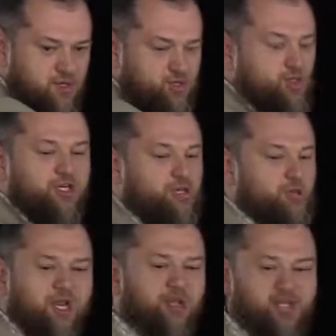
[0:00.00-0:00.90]
You don't need to
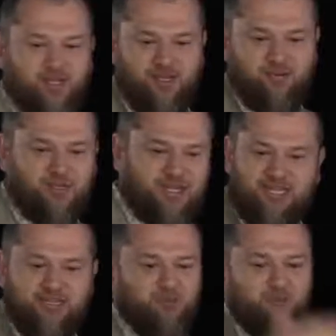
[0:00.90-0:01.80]
regulate them.
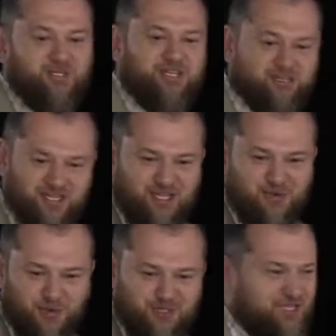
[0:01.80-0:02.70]
Let them do whatever they
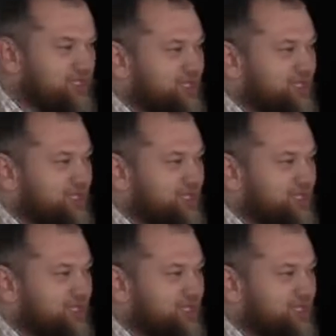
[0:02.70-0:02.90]
want.